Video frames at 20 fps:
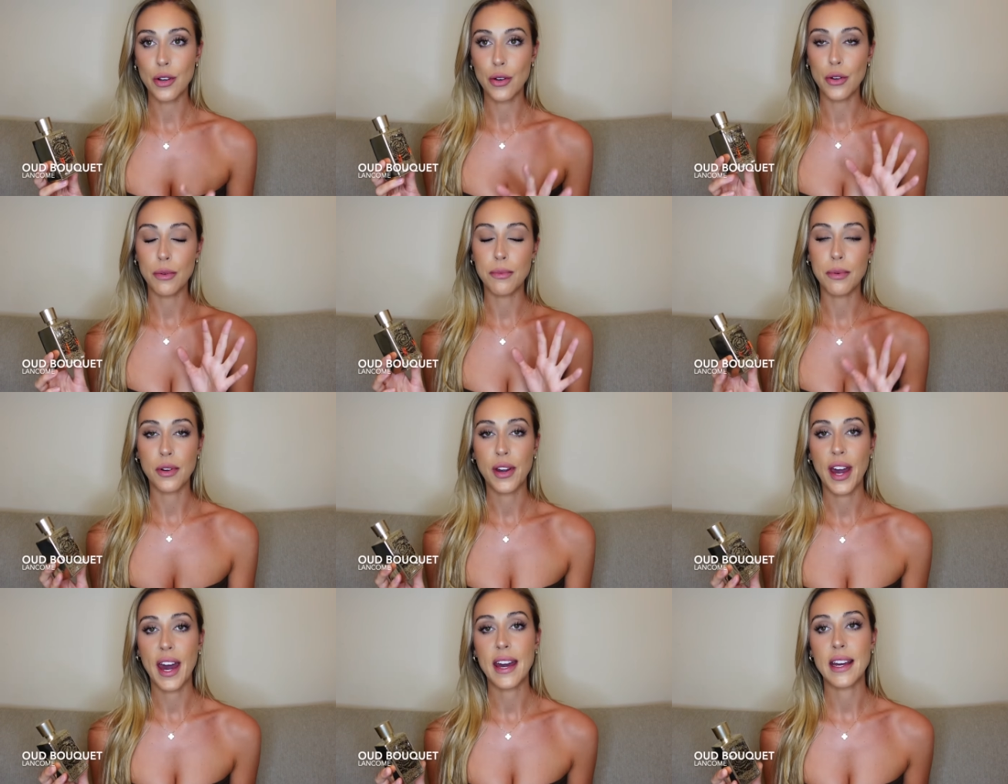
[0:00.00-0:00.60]
Oud
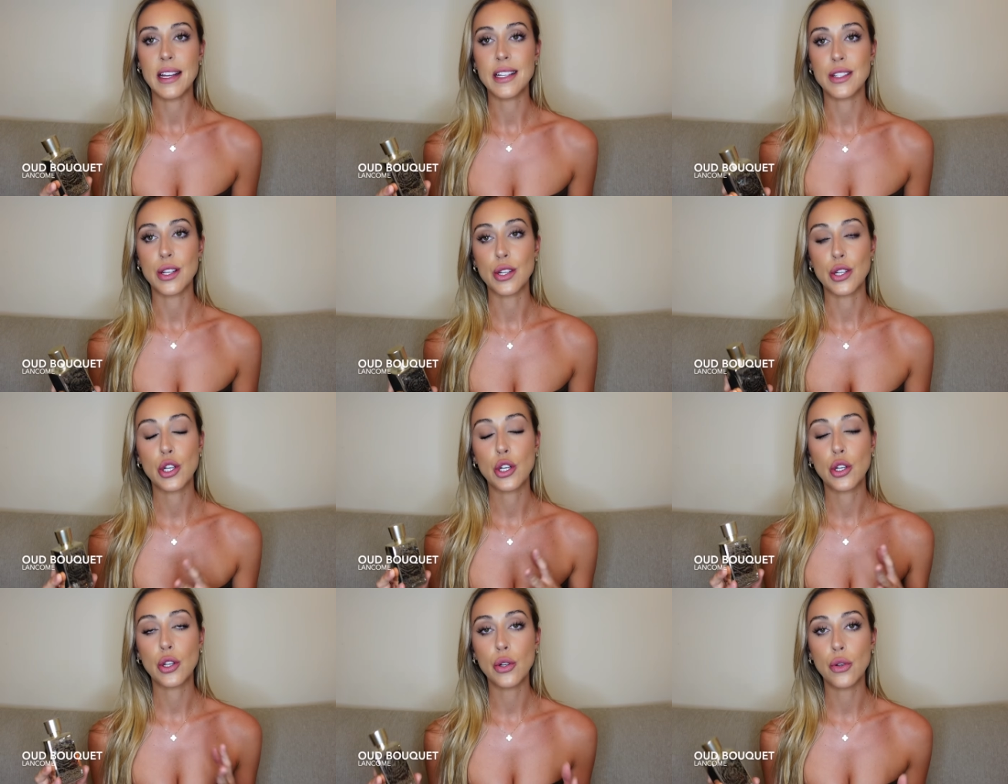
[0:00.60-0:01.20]
Bouquet is a
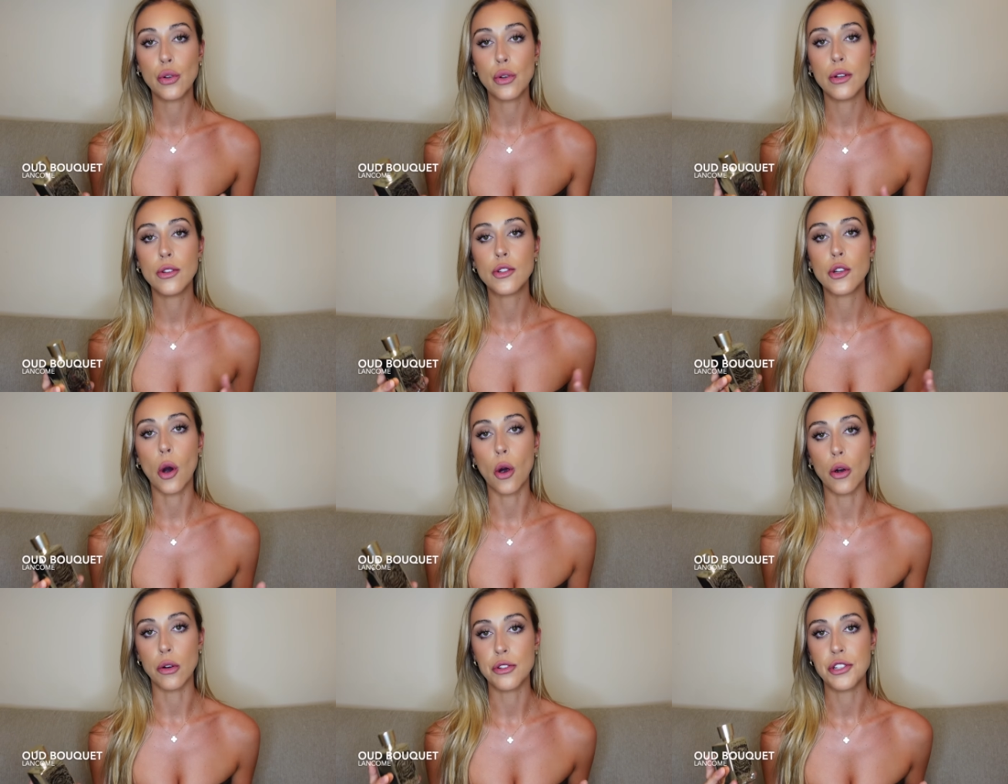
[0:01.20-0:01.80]
huge
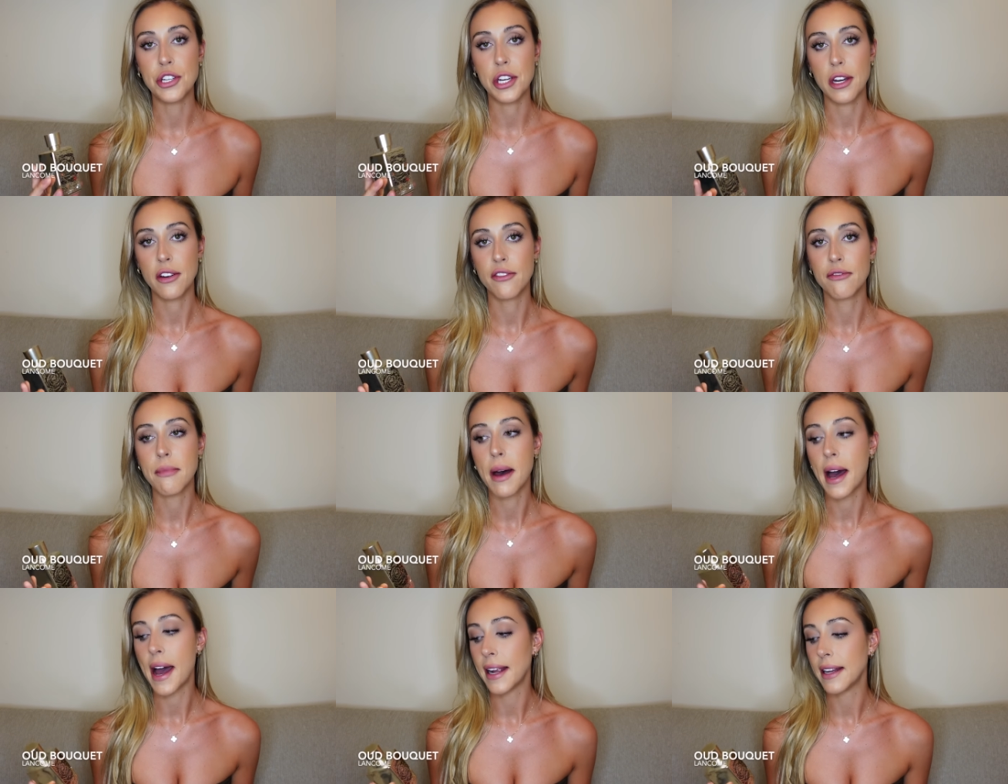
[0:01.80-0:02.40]
OG of
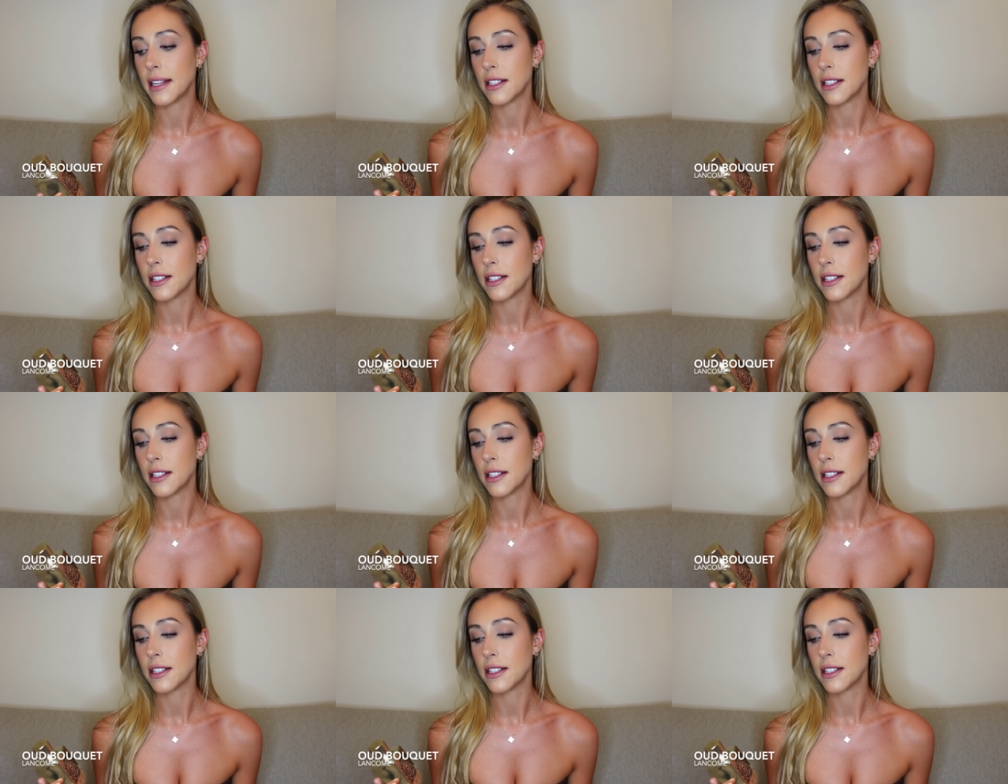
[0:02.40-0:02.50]
mine.